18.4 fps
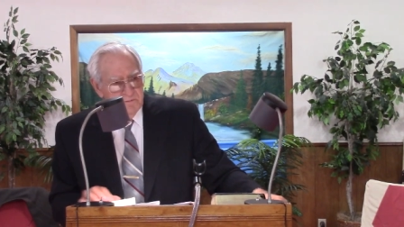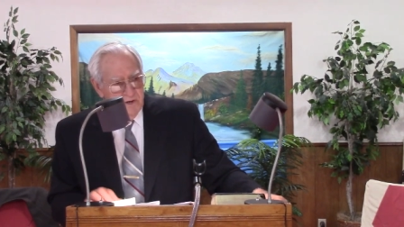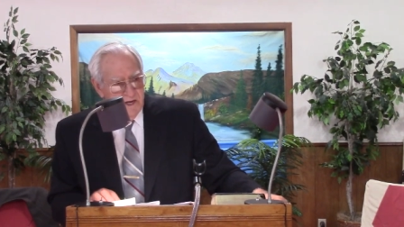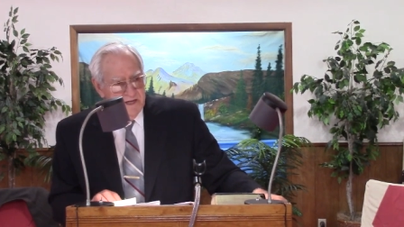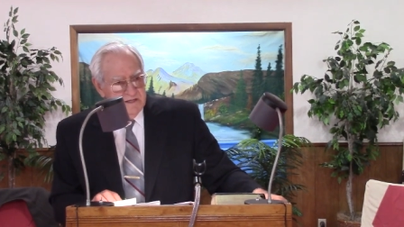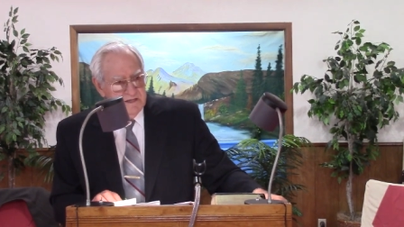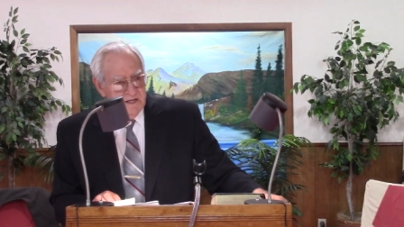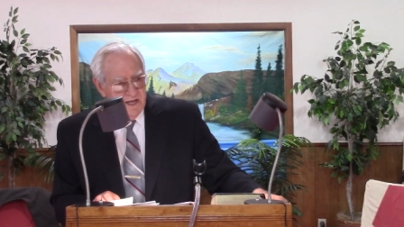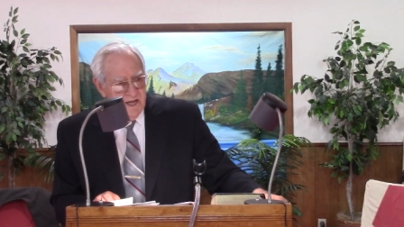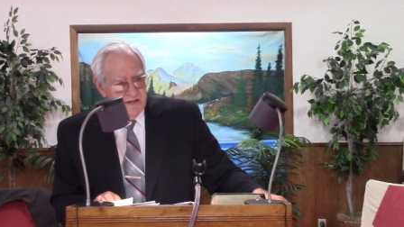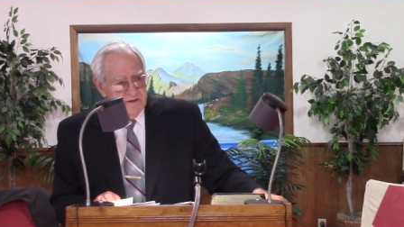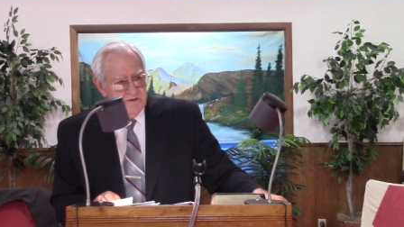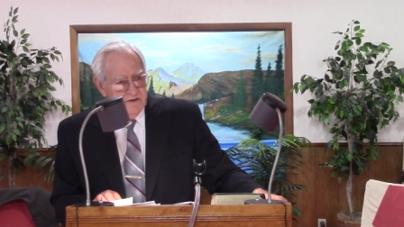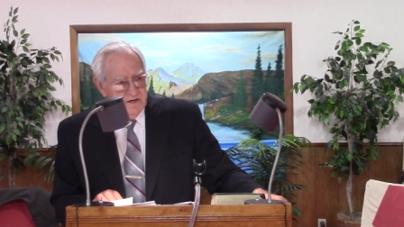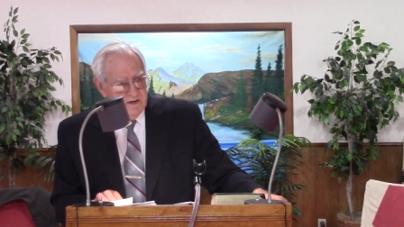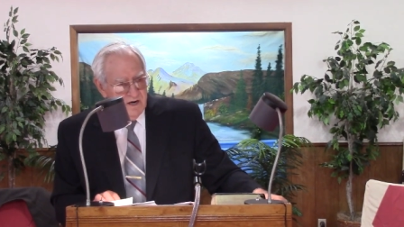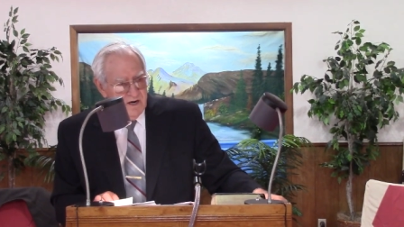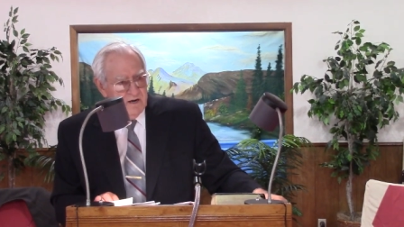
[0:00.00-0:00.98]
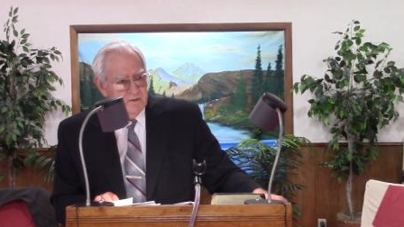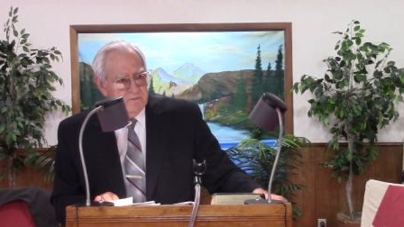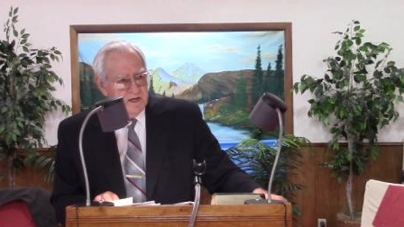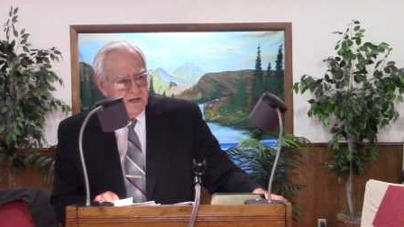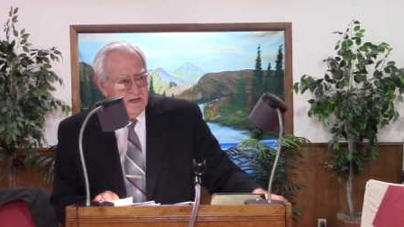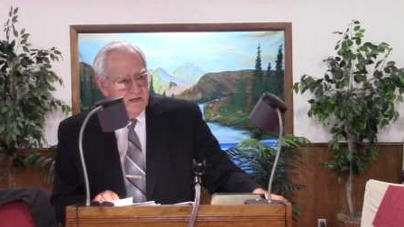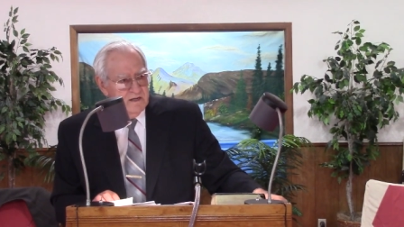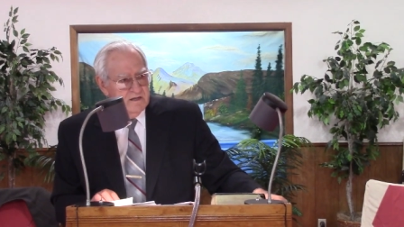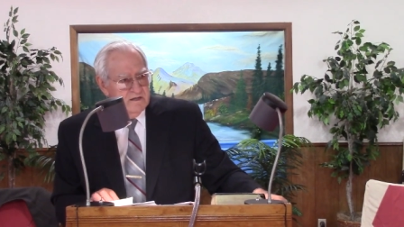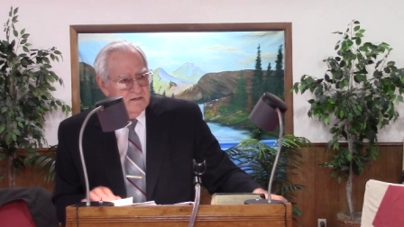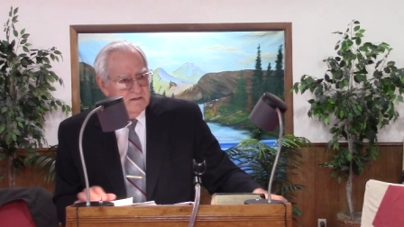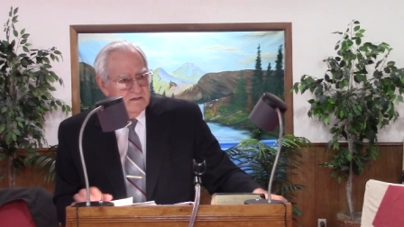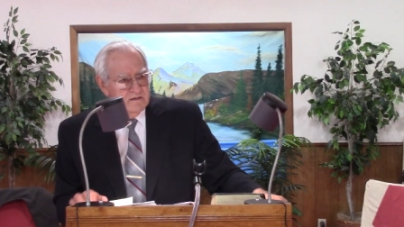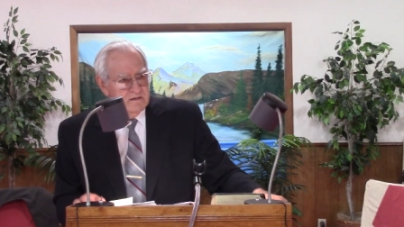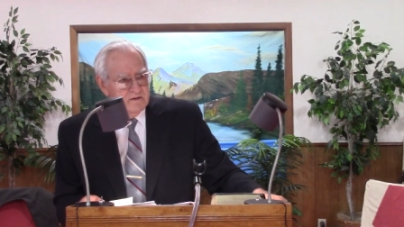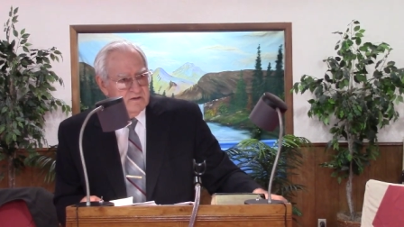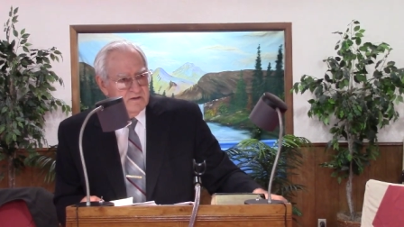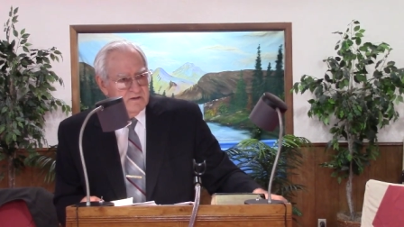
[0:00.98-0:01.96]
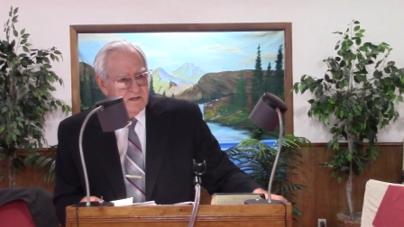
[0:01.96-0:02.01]
played together in harmony.
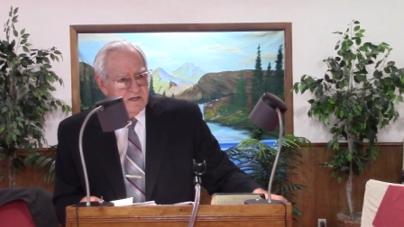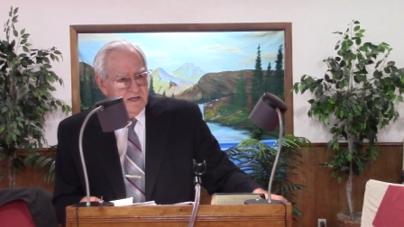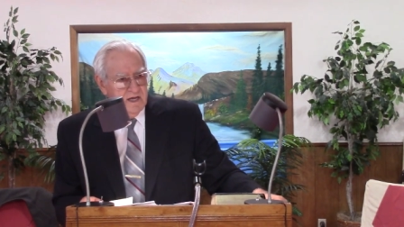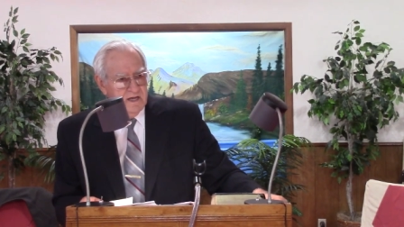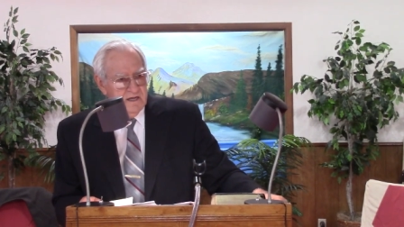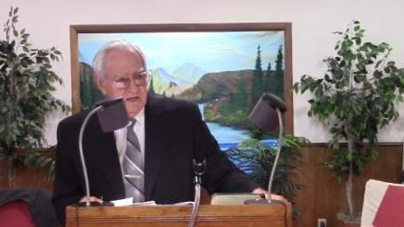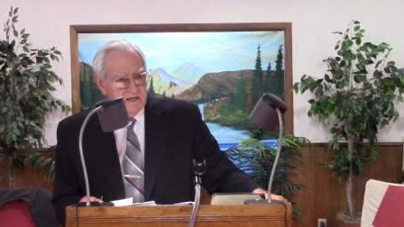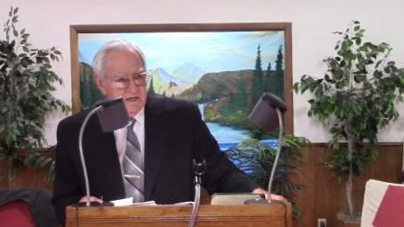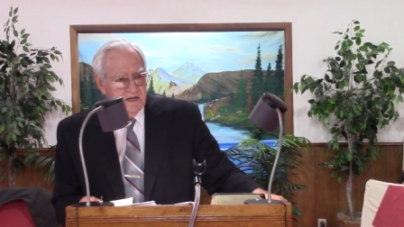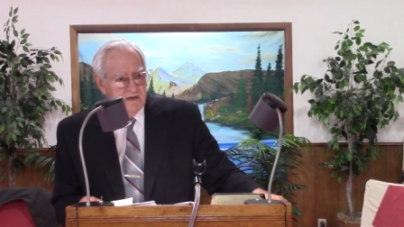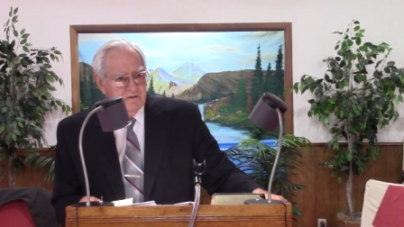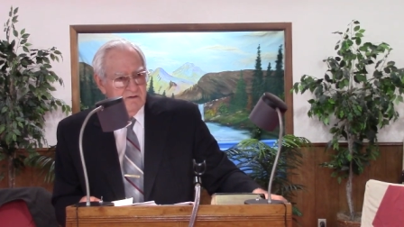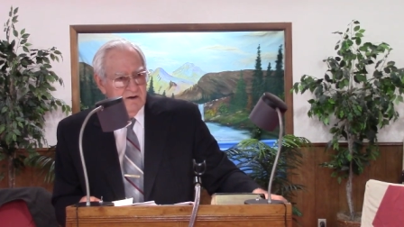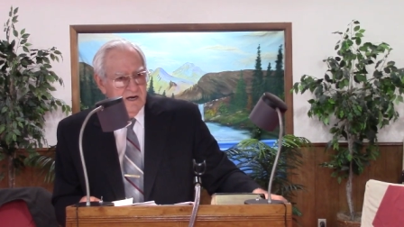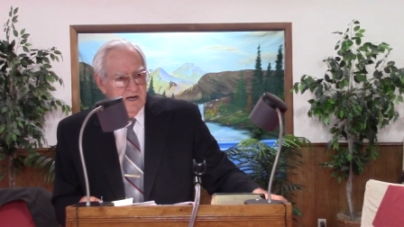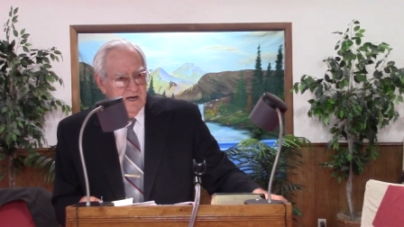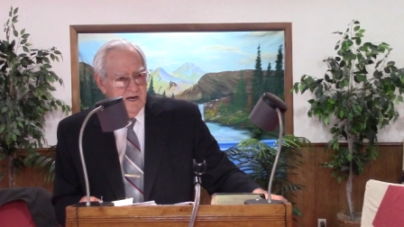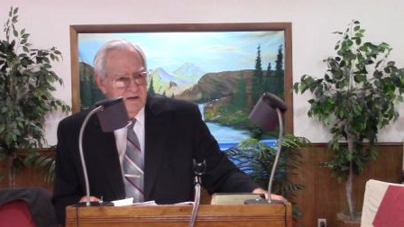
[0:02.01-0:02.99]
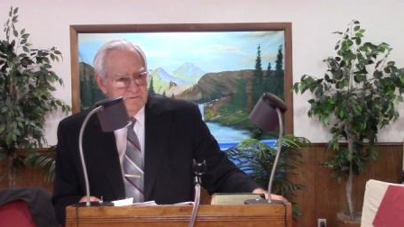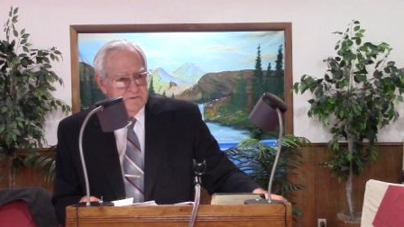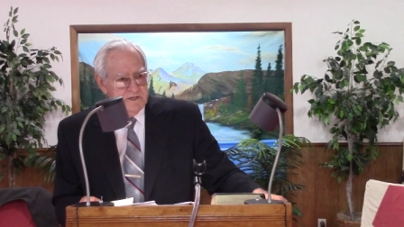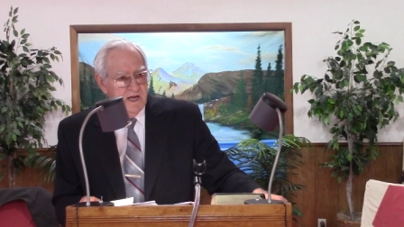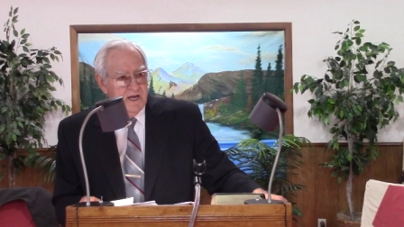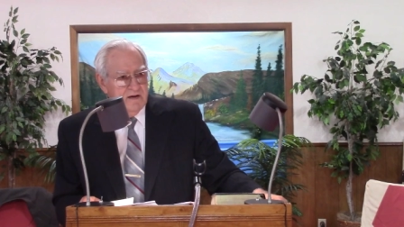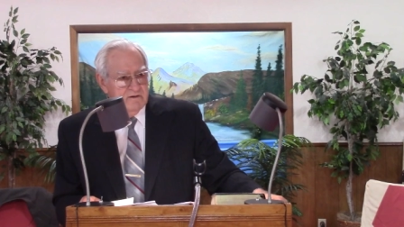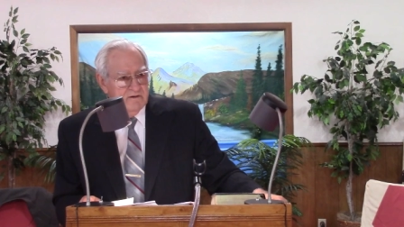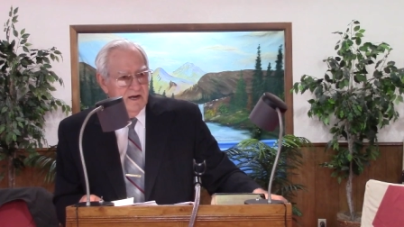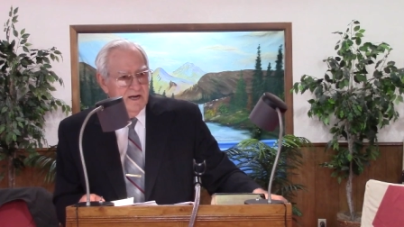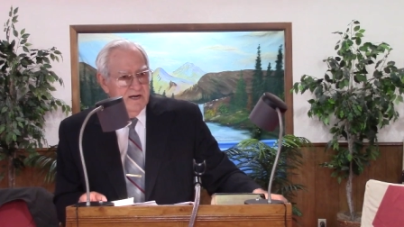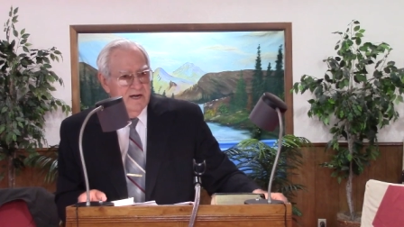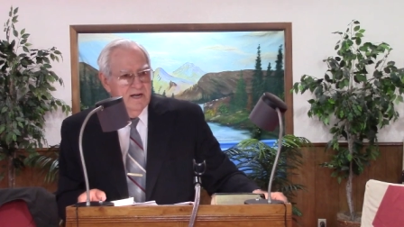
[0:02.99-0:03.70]
Well, the king could get really upset, right?